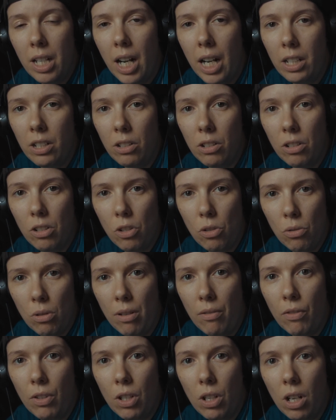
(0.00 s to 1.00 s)
I took a
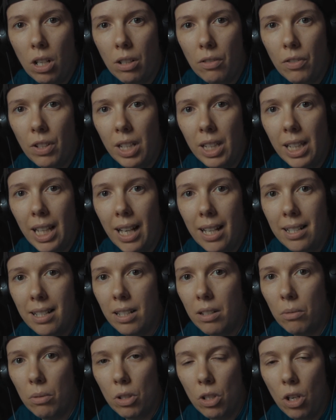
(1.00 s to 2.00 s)
street photography class,
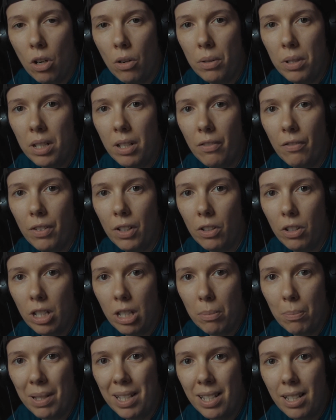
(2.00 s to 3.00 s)
and there was always a very
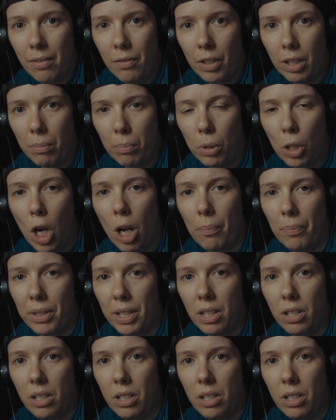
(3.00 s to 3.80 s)
specific prompt,